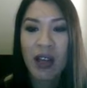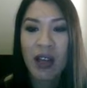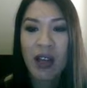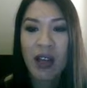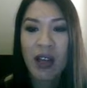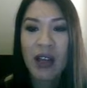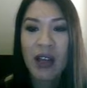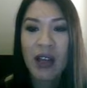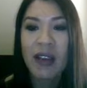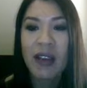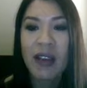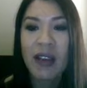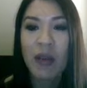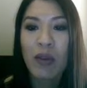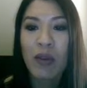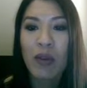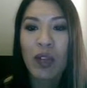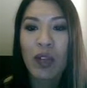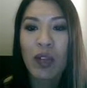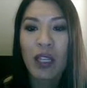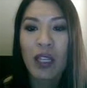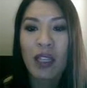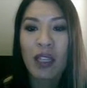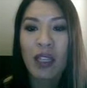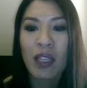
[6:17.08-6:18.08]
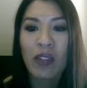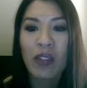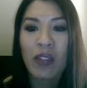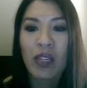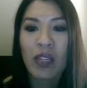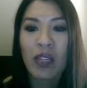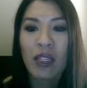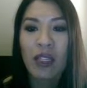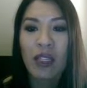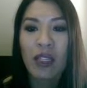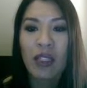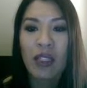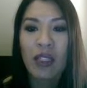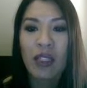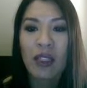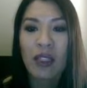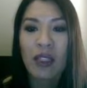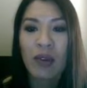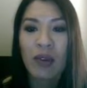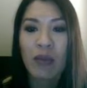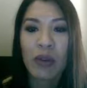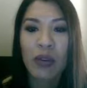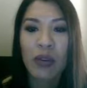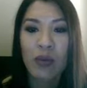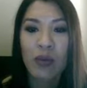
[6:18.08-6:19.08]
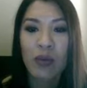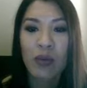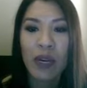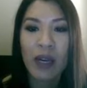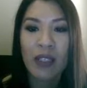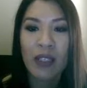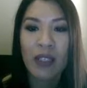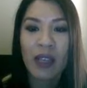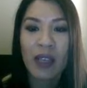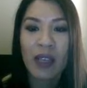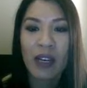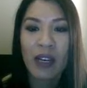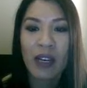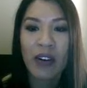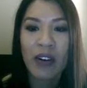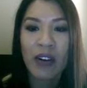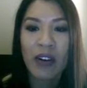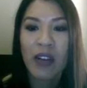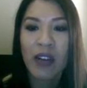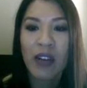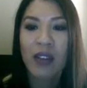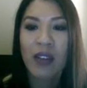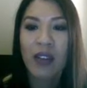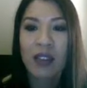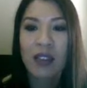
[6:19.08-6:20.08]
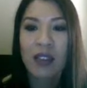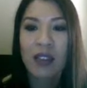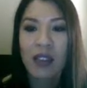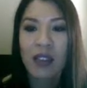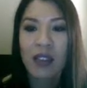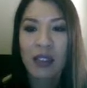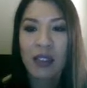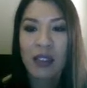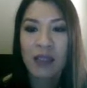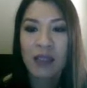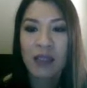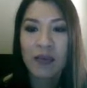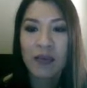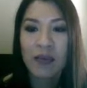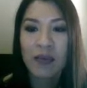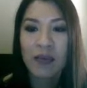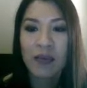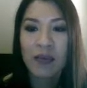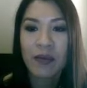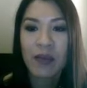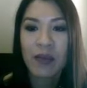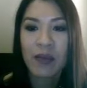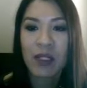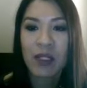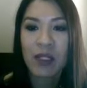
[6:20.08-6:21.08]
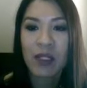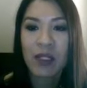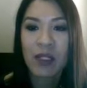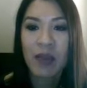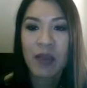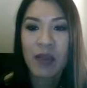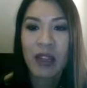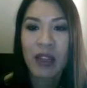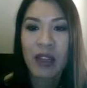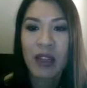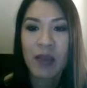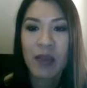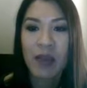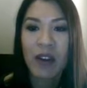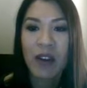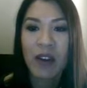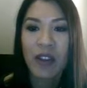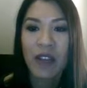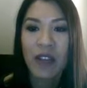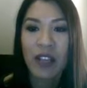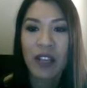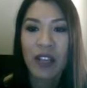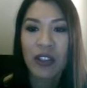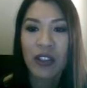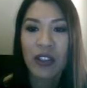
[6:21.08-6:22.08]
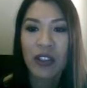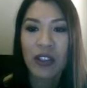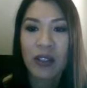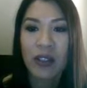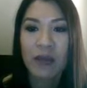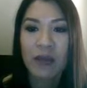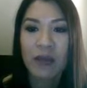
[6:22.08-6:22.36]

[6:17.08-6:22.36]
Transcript: and double my cursor will go right to that area to make that modification.